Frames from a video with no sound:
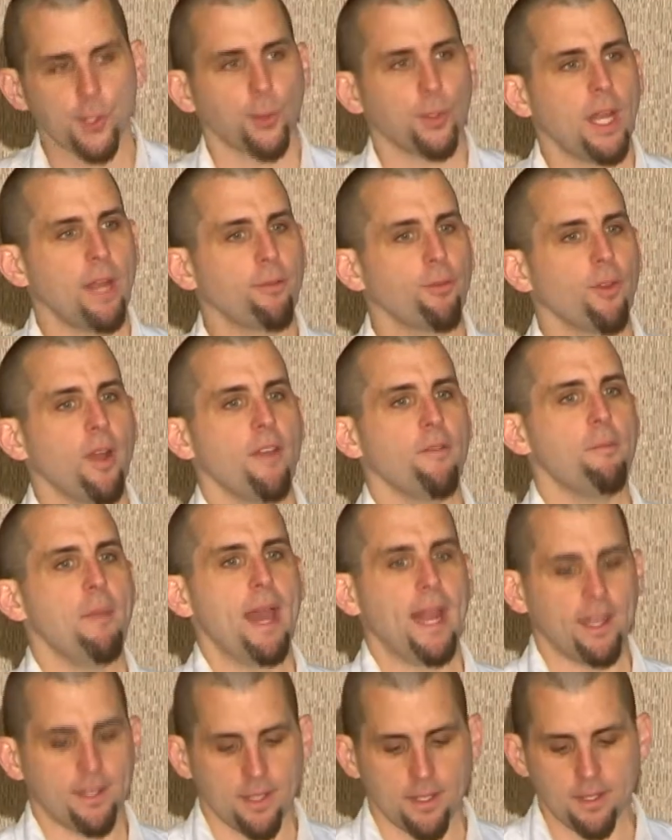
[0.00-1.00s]
whenever I've
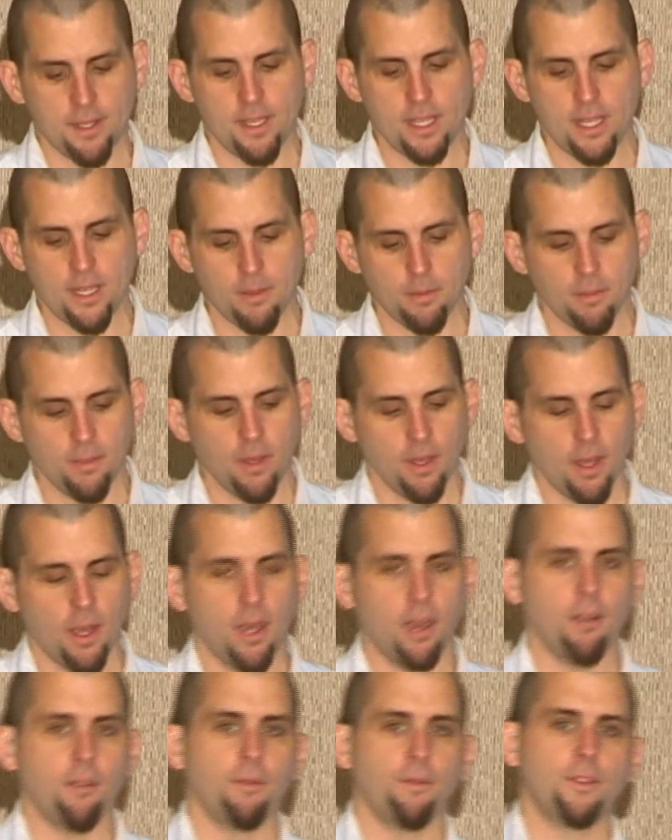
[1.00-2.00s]
managed a team
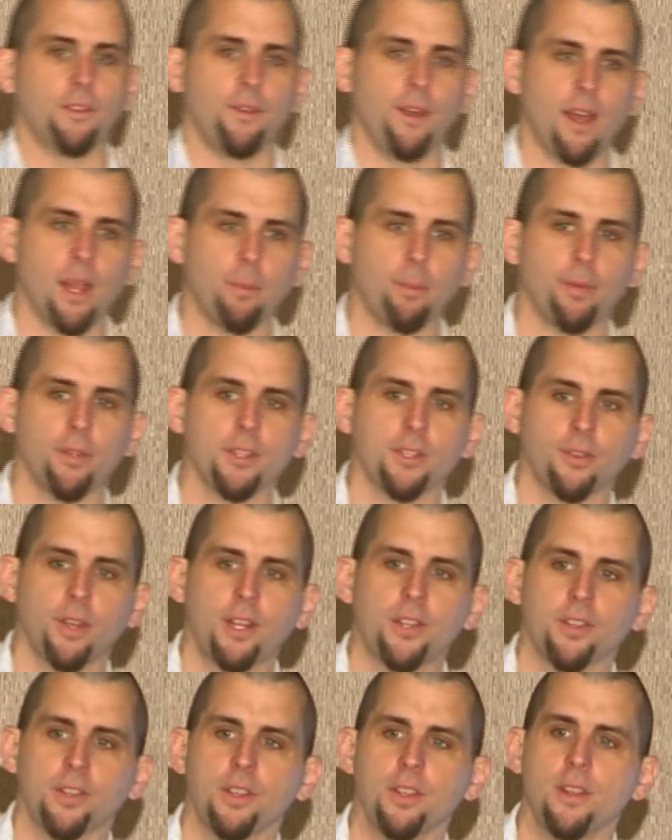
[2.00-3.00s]
of developers or
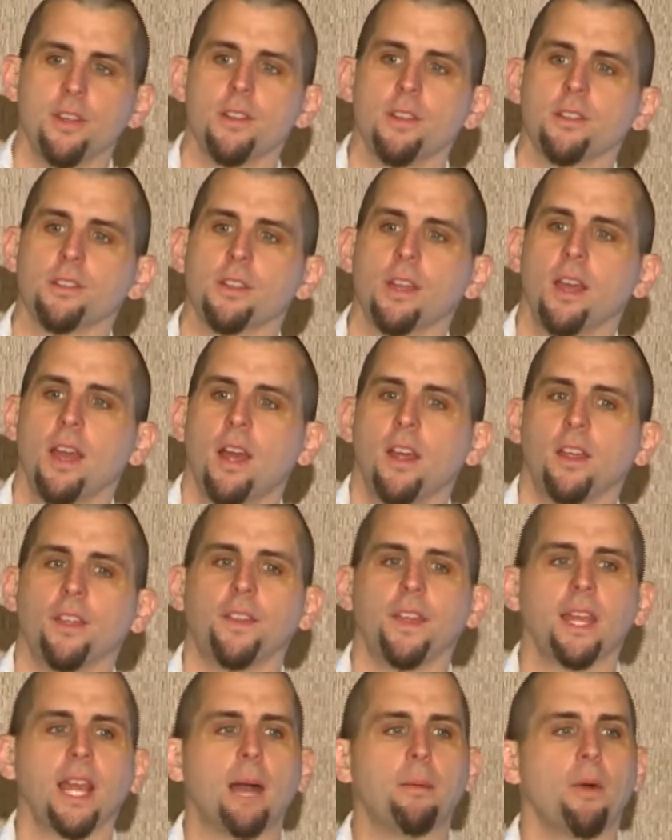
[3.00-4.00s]
engineers, the
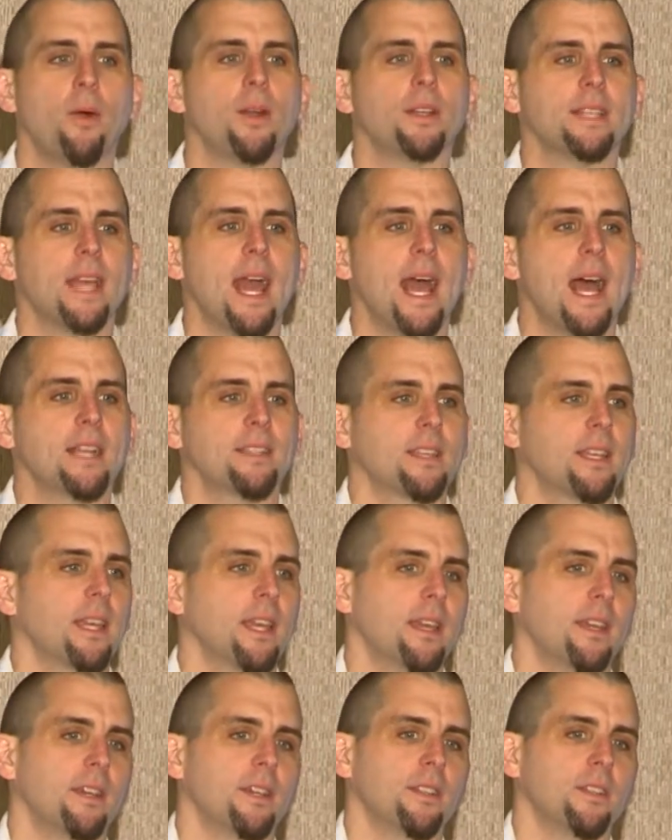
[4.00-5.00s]
thing I'm always asking
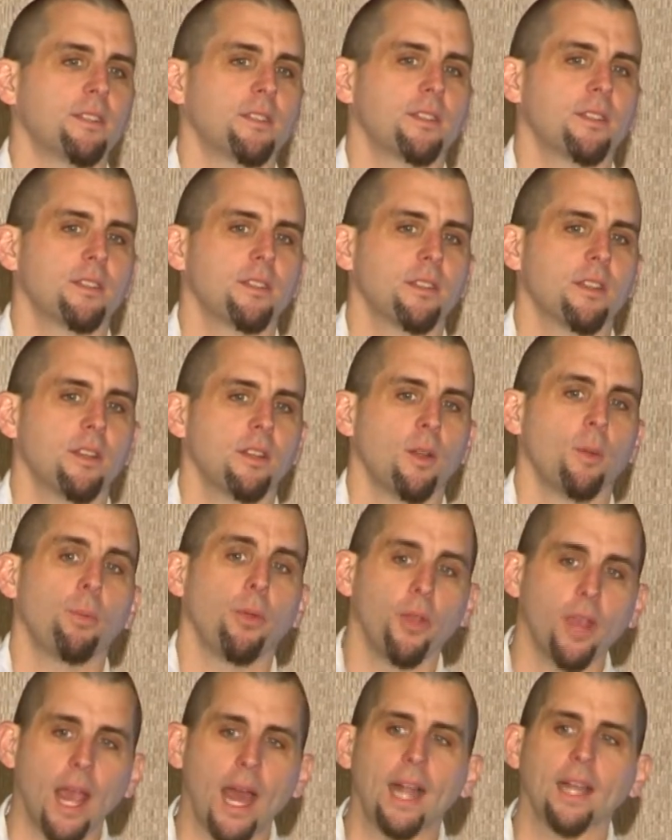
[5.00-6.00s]
is, or
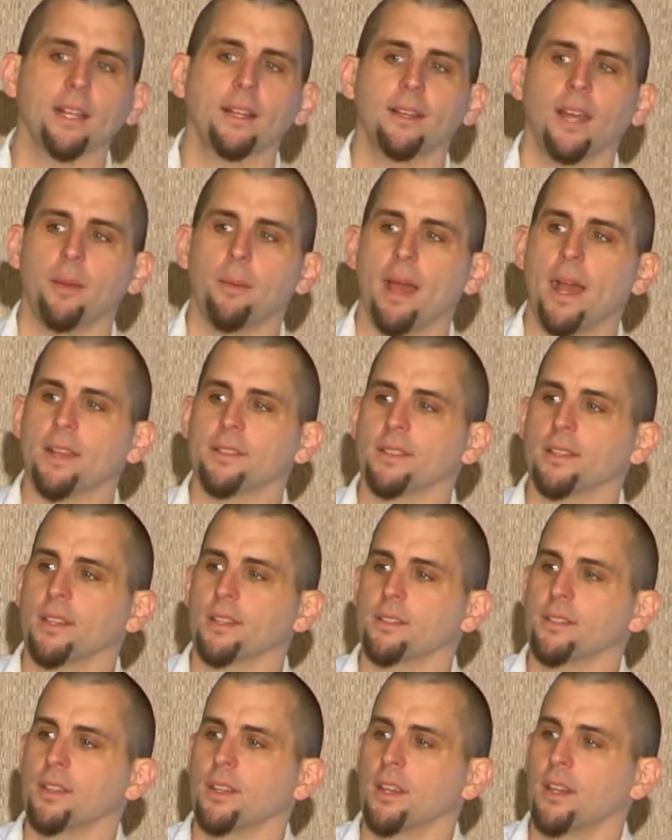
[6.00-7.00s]
periodically I'm asking
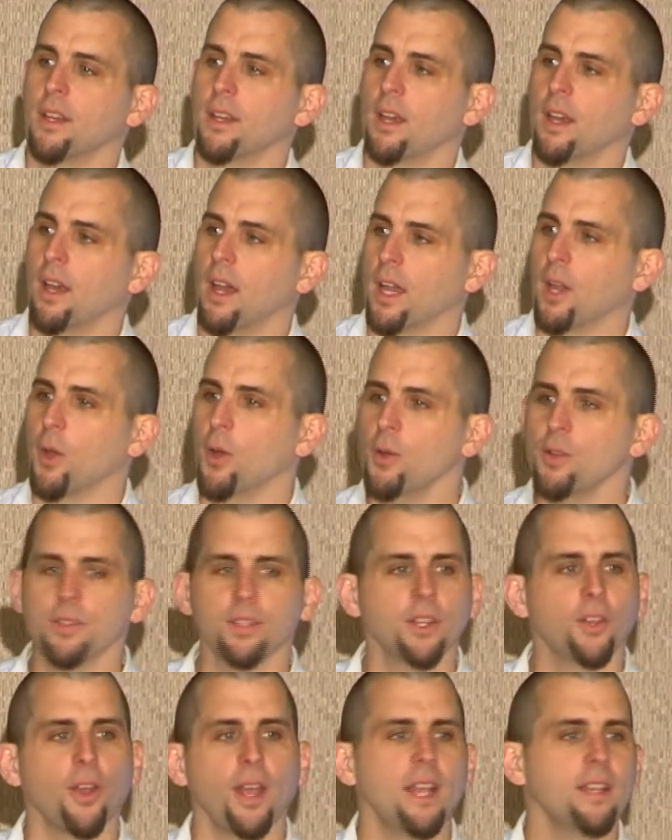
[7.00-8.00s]
is, like, who's the
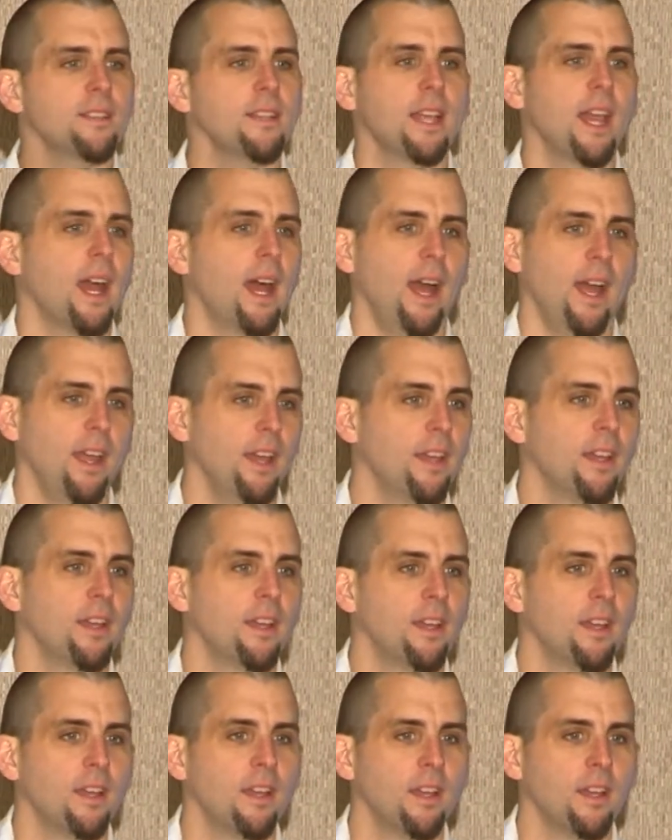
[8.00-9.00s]
crazy guy
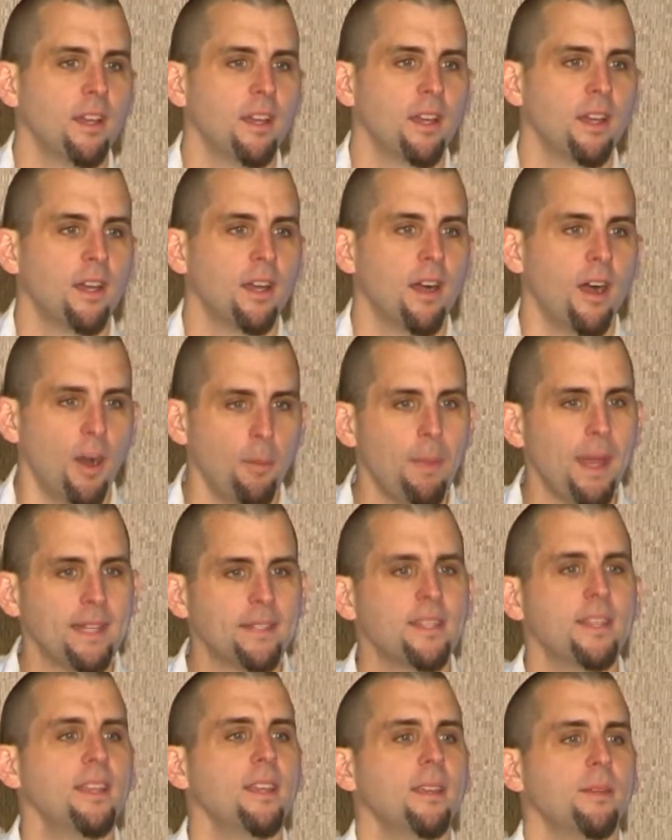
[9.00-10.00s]
on my
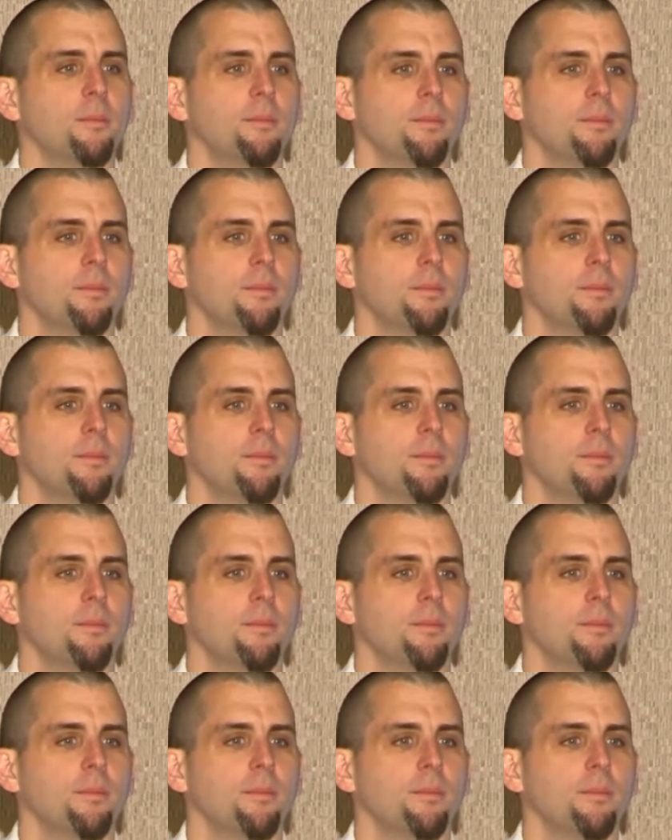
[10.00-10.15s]
team?